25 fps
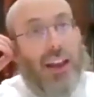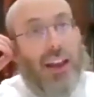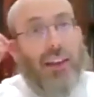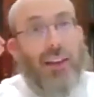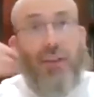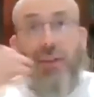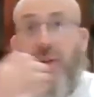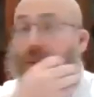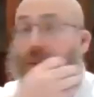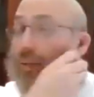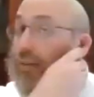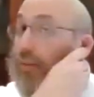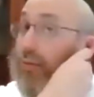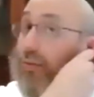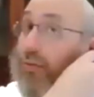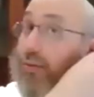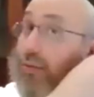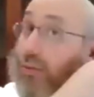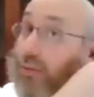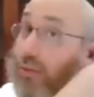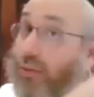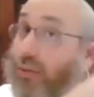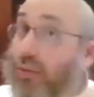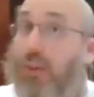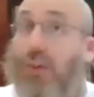
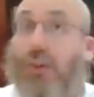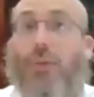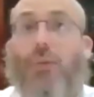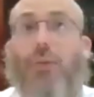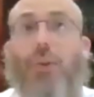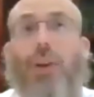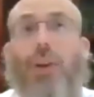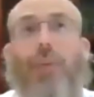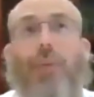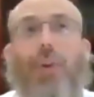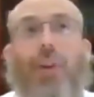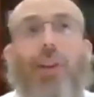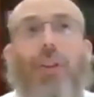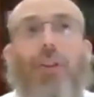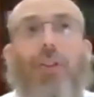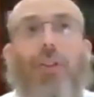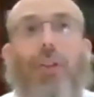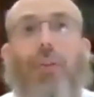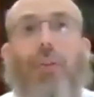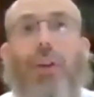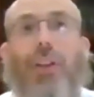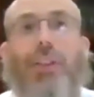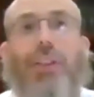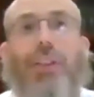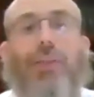And
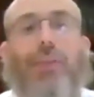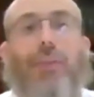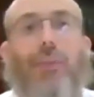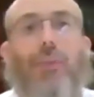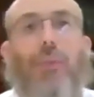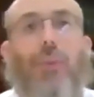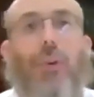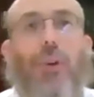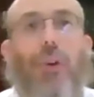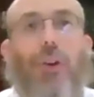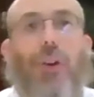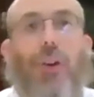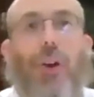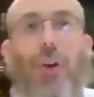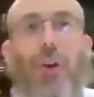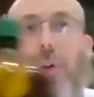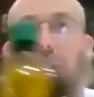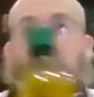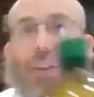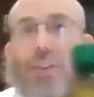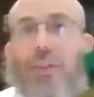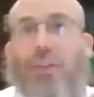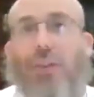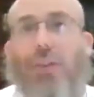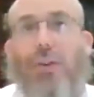what I'm going to do
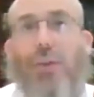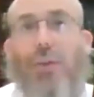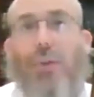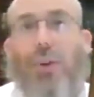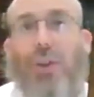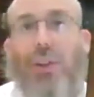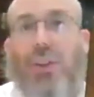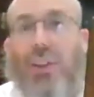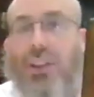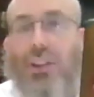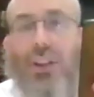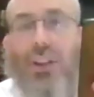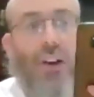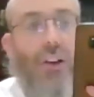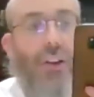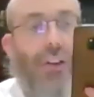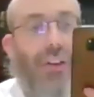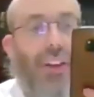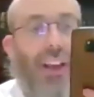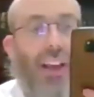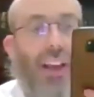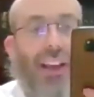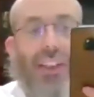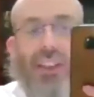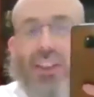is we're going
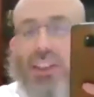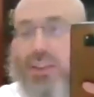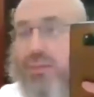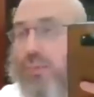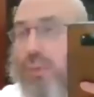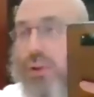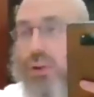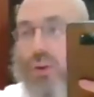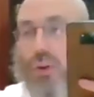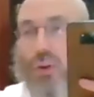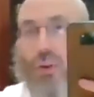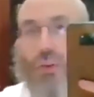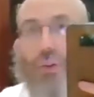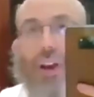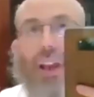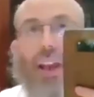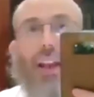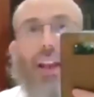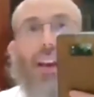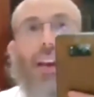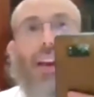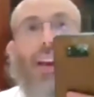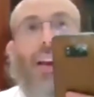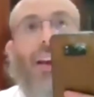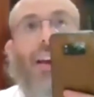to start
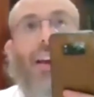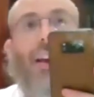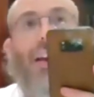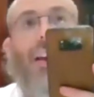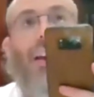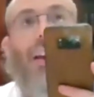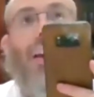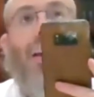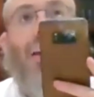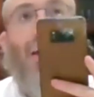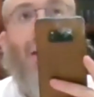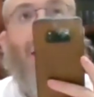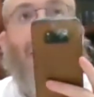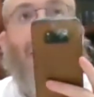exploring